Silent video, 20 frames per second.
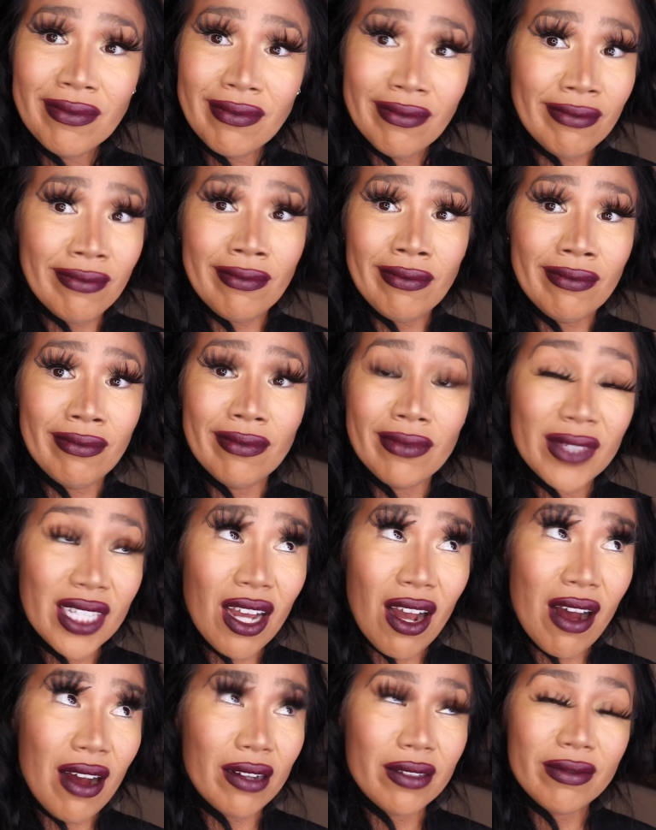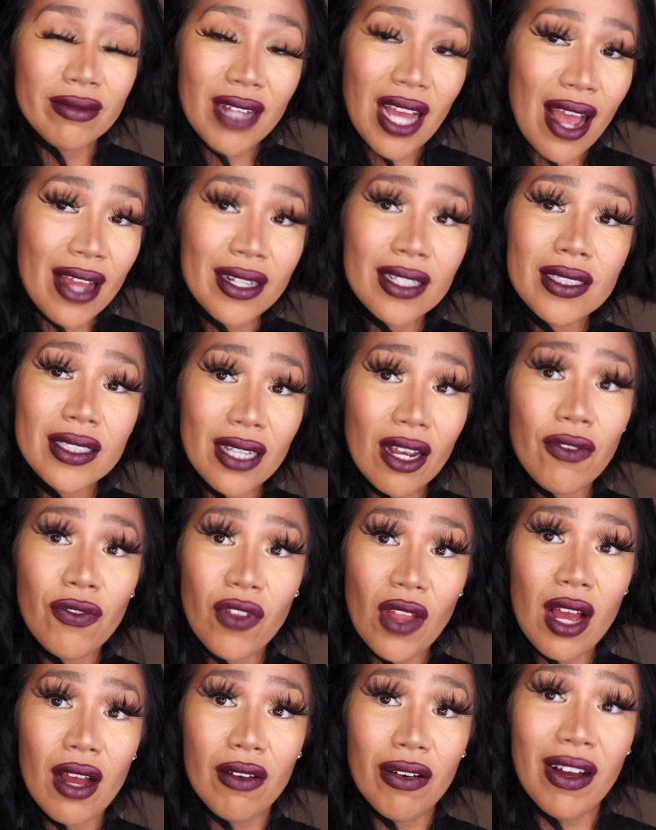Nah, I need
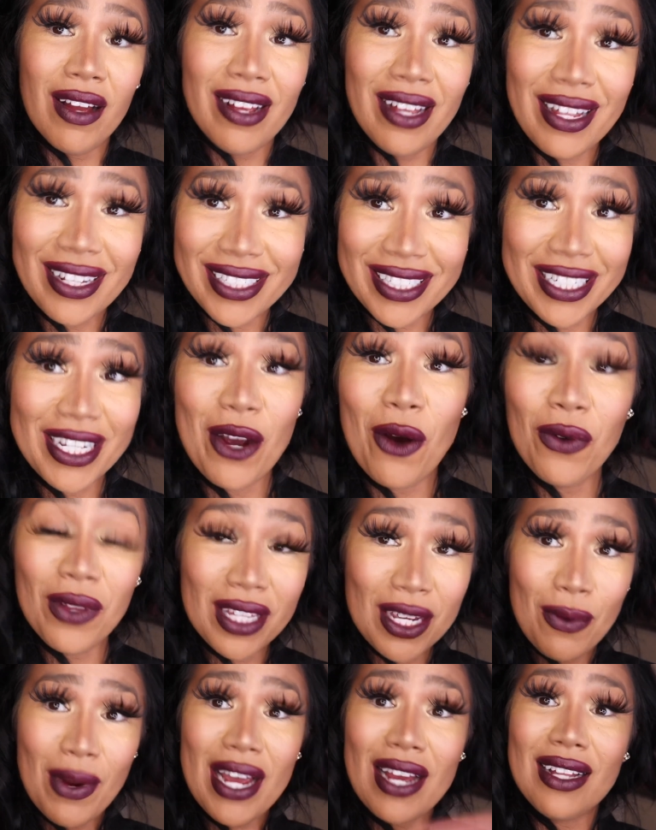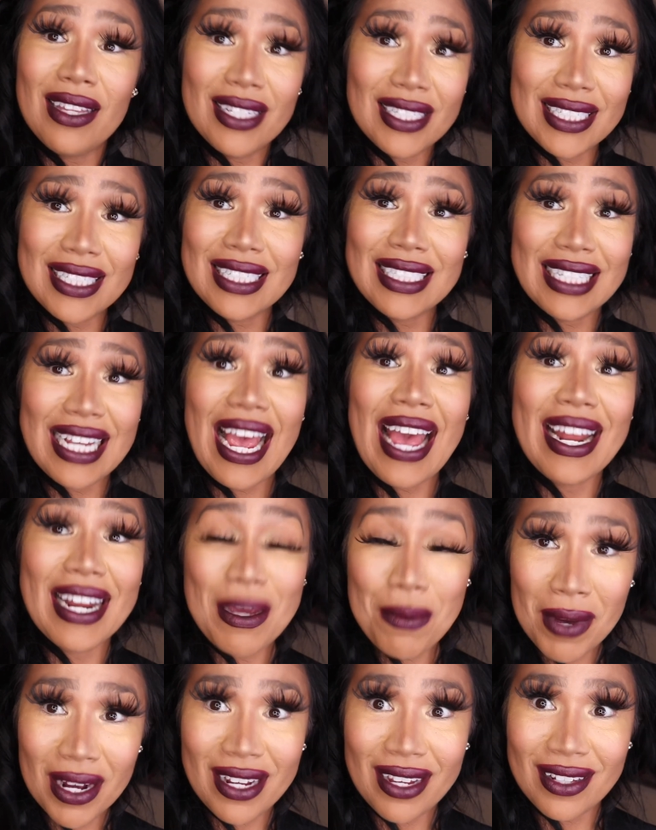tough love. That's the only way I'll listen to
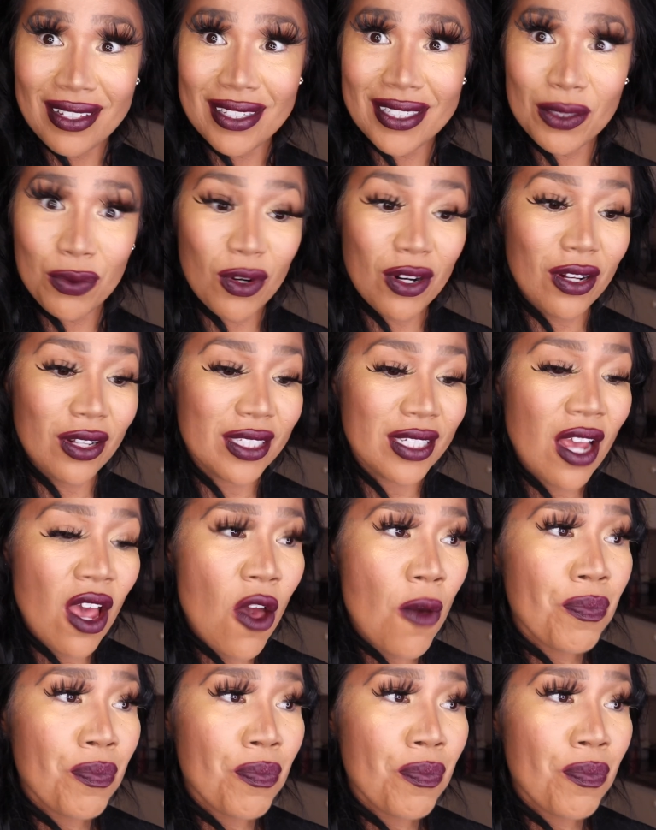anybody in this world.